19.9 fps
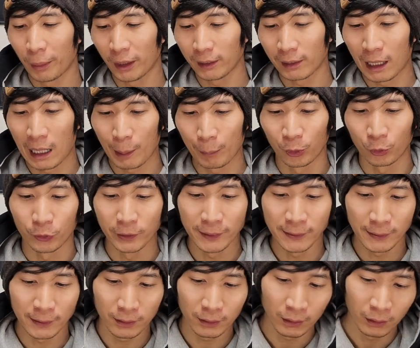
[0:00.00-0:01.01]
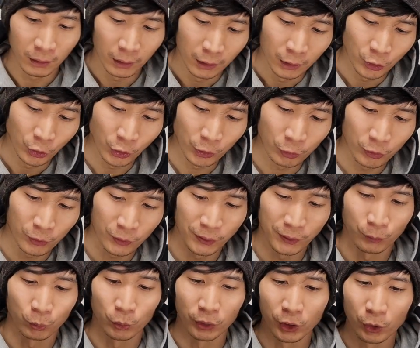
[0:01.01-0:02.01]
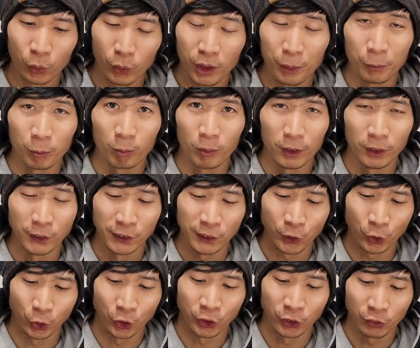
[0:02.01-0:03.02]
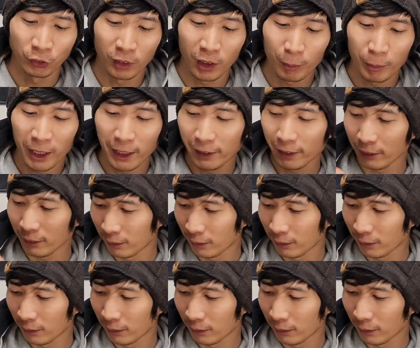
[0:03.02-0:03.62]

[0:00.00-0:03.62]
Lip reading: the Hybrid Racing shifter is when you want to adjust your shift knob height,